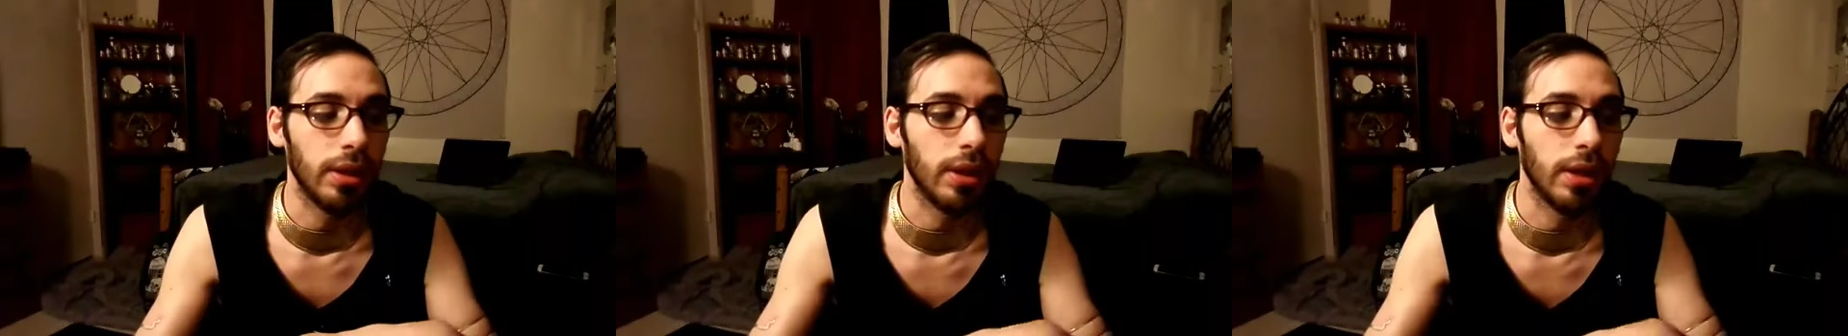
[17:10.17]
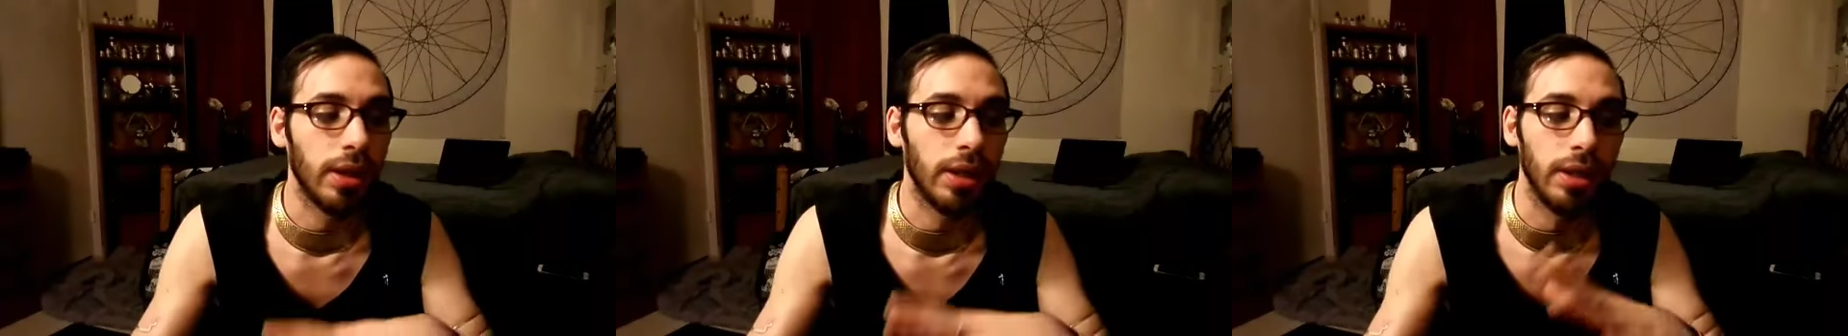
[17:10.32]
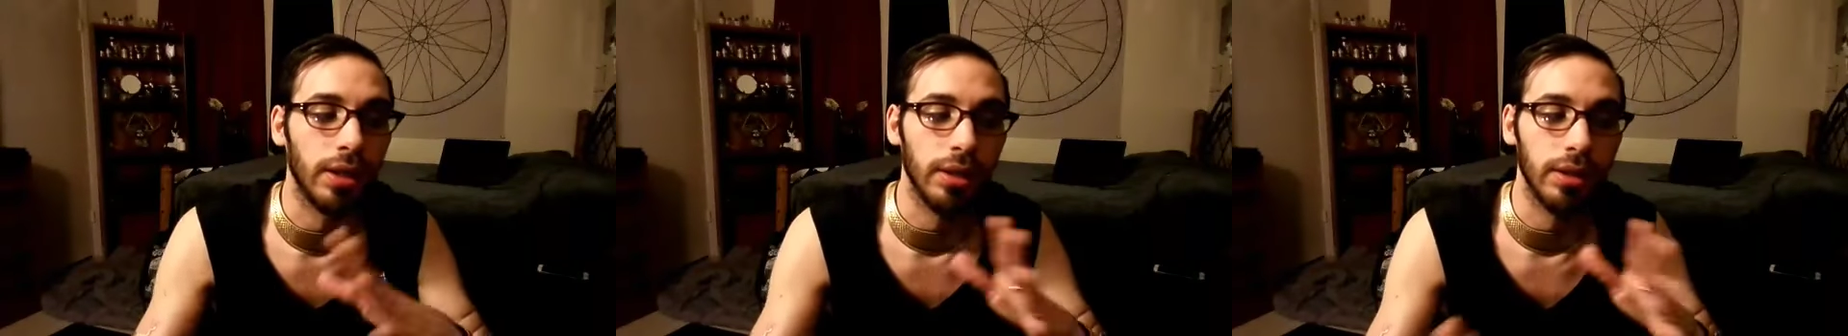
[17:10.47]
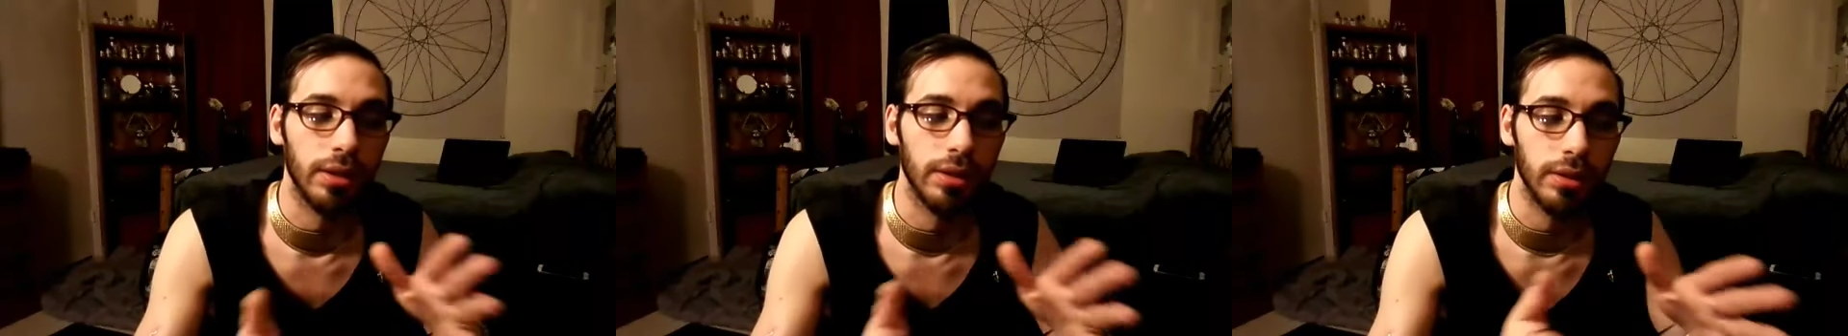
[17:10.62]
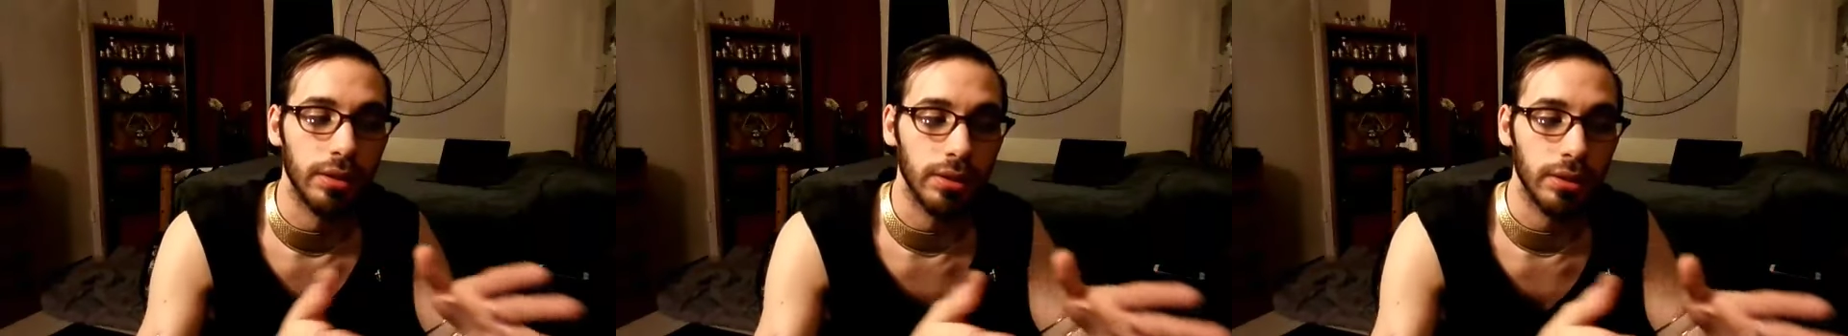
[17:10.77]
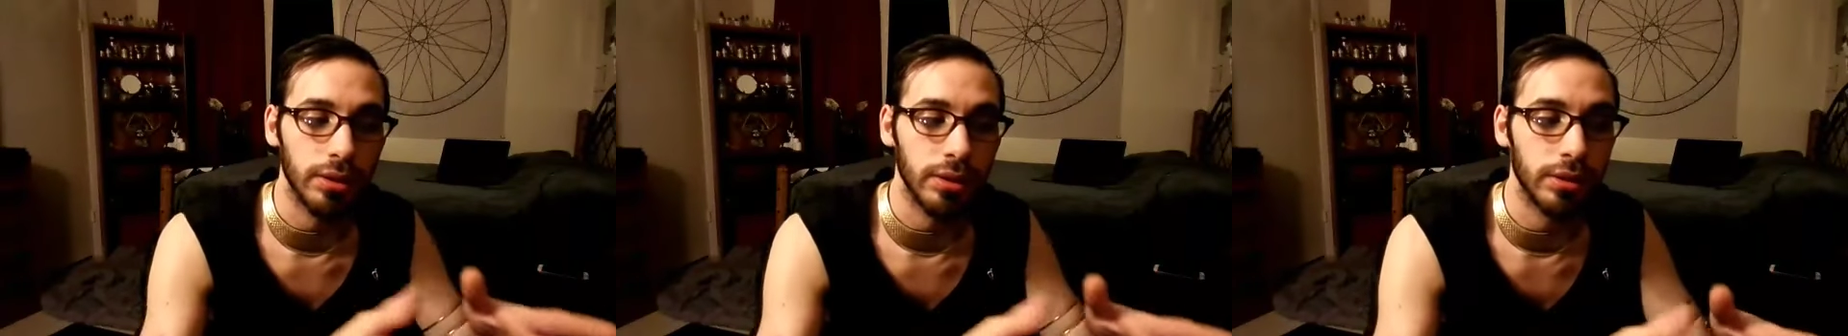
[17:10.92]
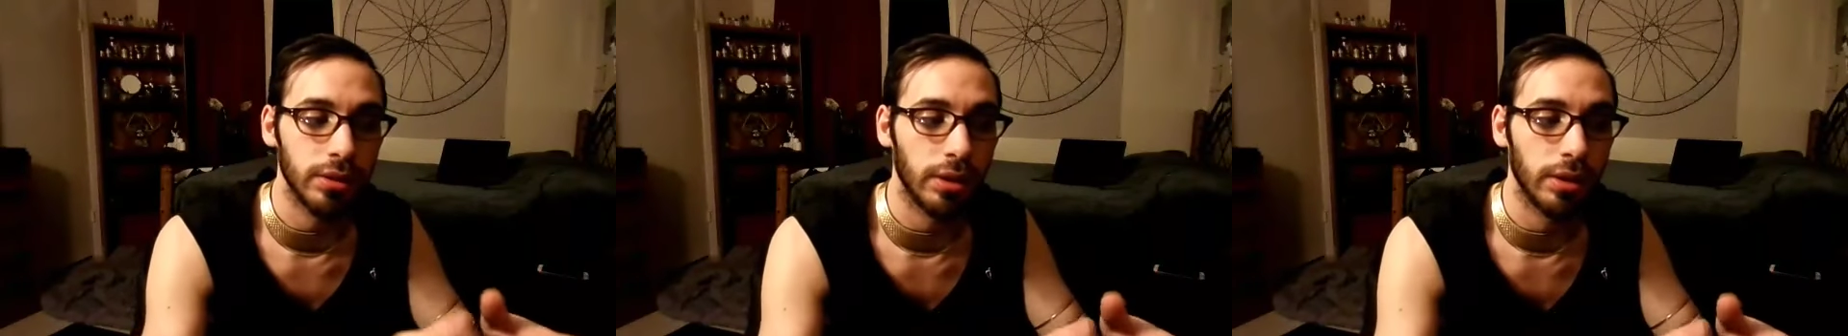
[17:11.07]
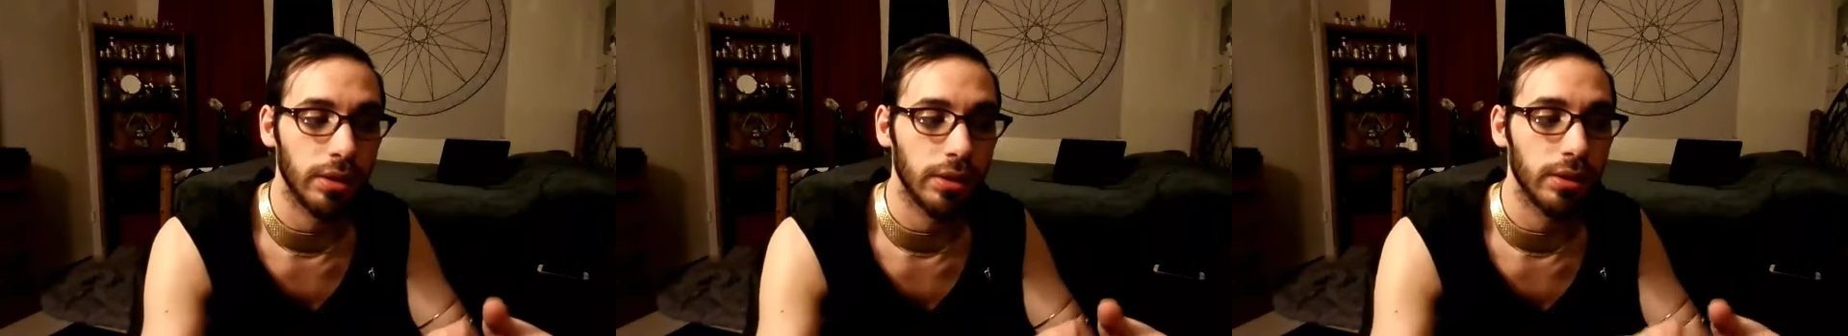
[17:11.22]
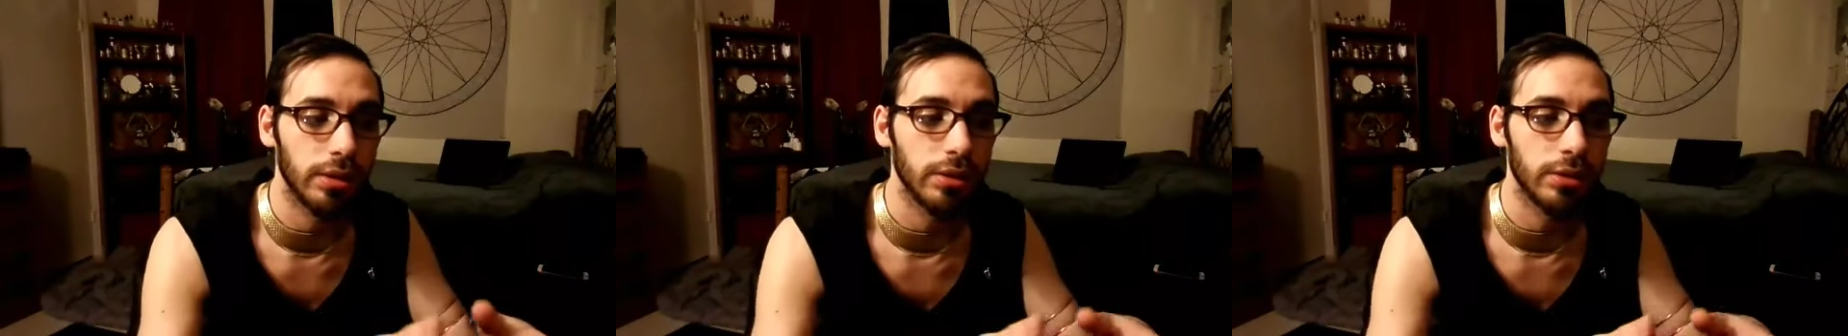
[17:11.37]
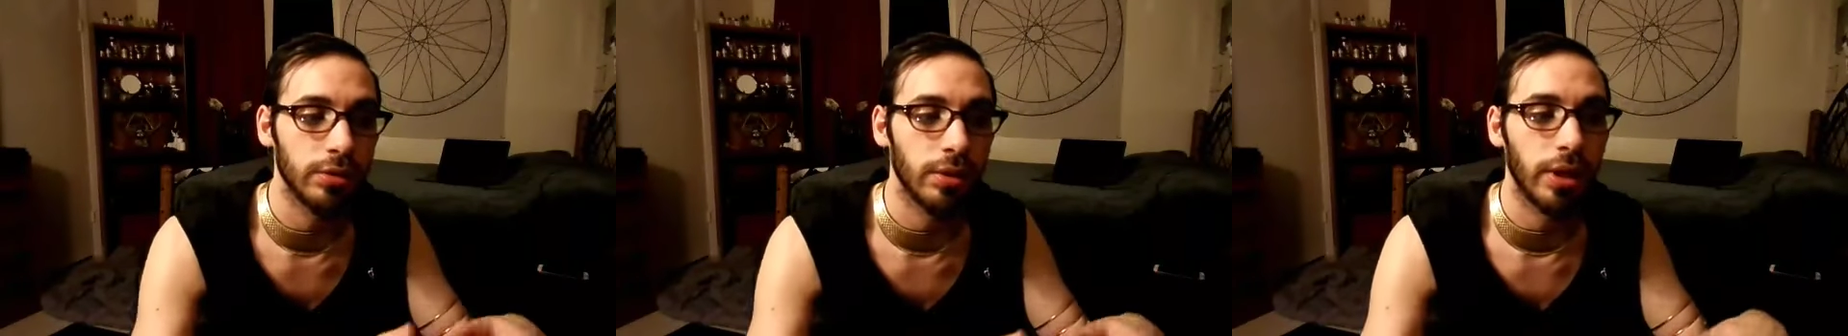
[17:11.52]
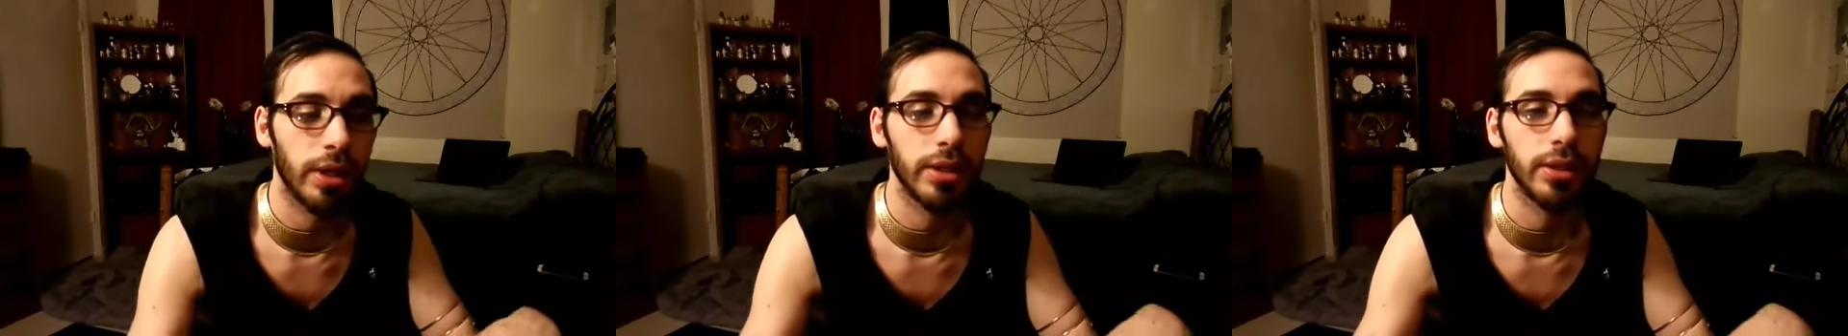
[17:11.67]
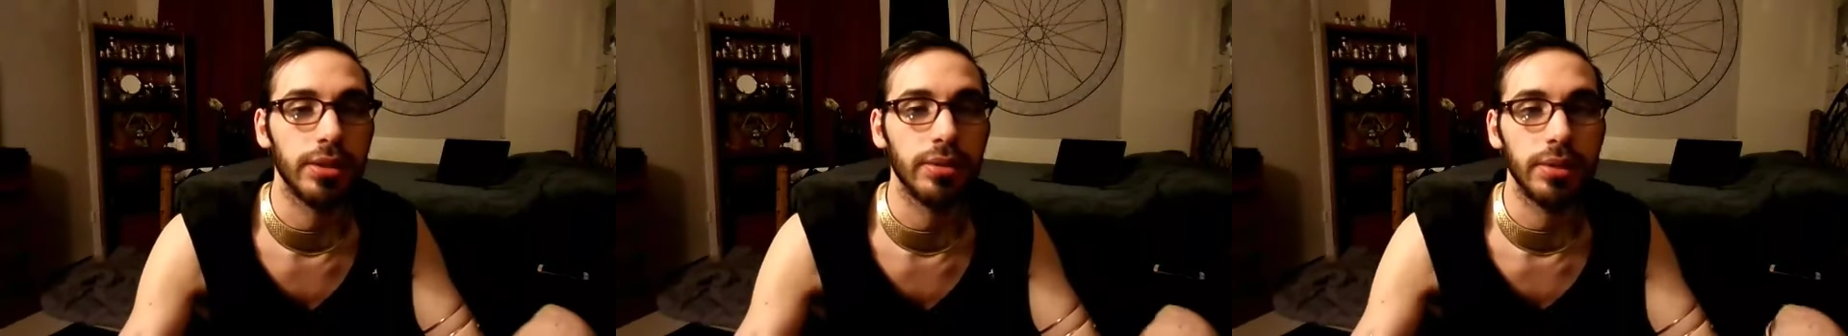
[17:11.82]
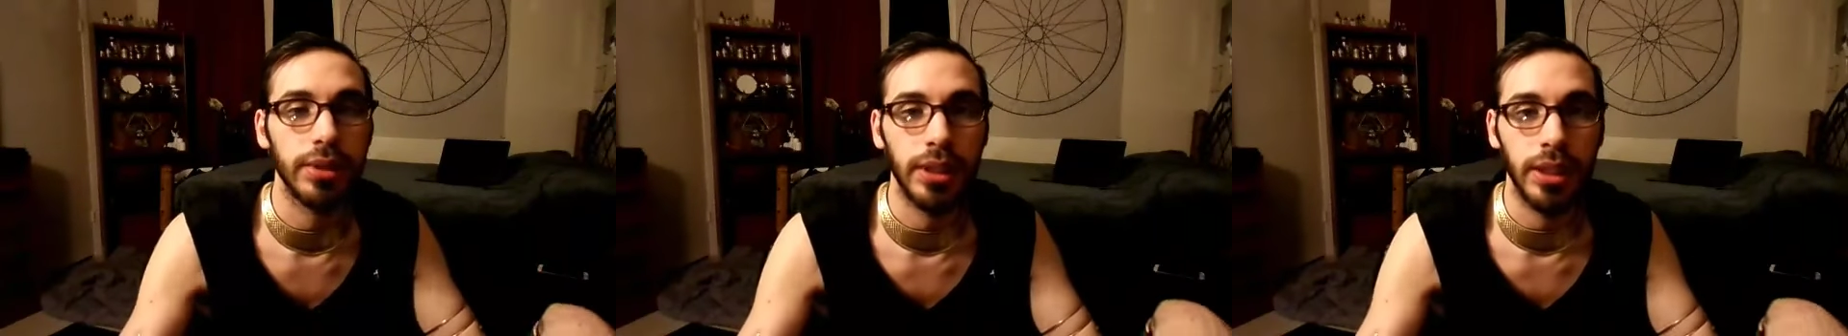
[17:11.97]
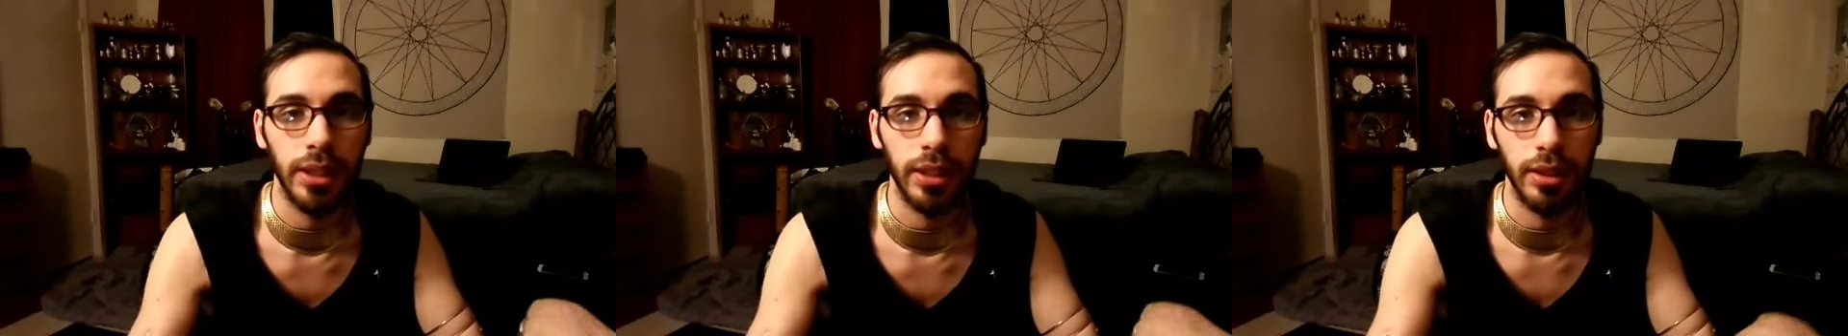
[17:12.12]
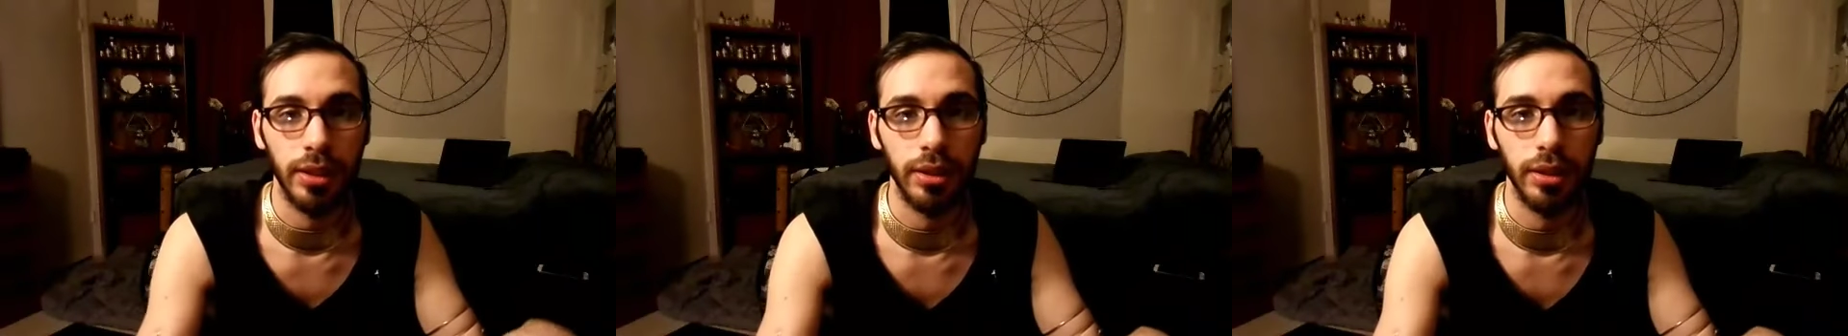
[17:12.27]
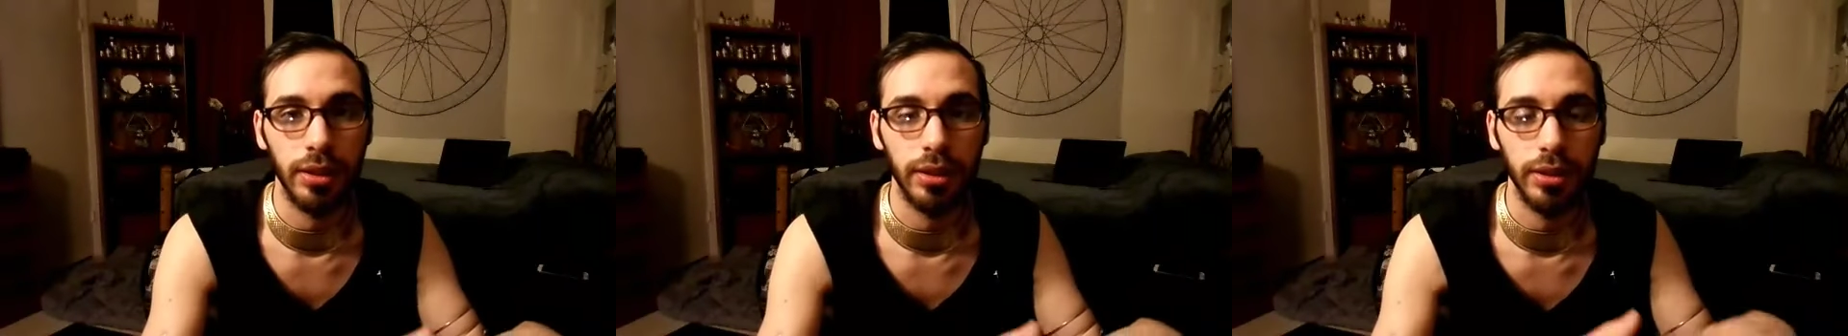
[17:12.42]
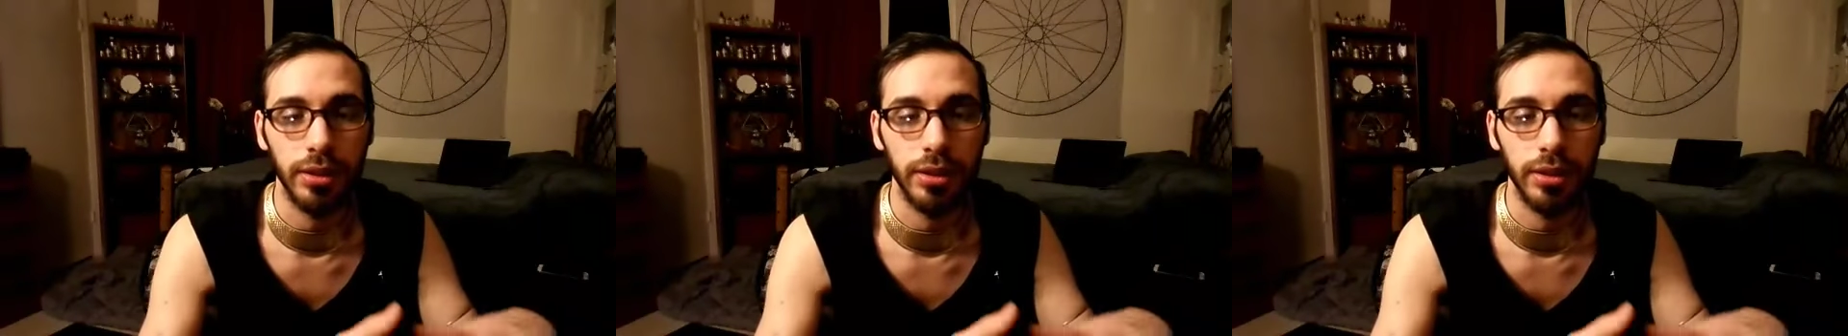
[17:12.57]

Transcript: and start trying to tend